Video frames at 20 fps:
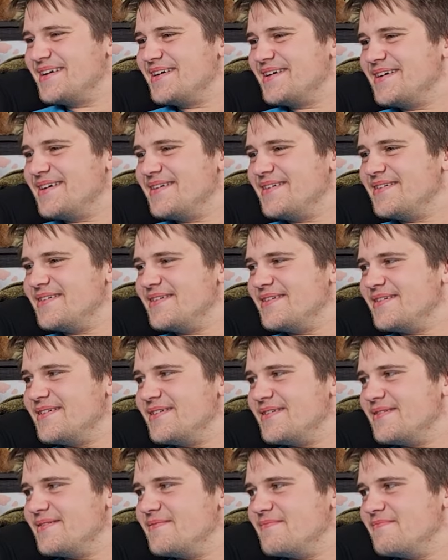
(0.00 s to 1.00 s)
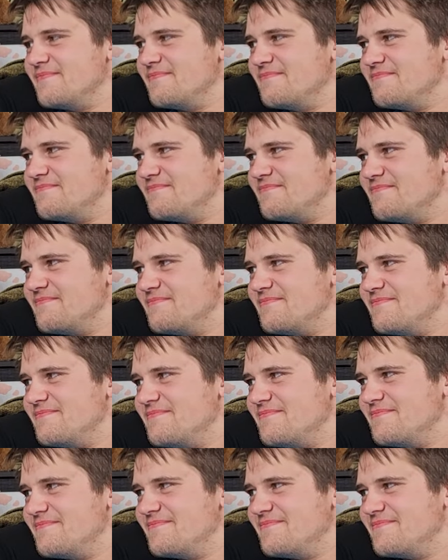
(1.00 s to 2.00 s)

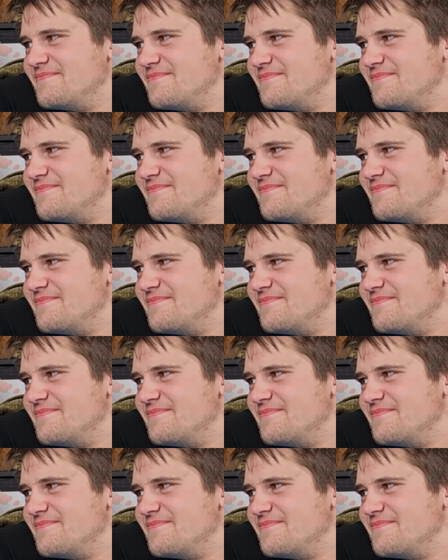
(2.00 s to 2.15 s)
(not speaking)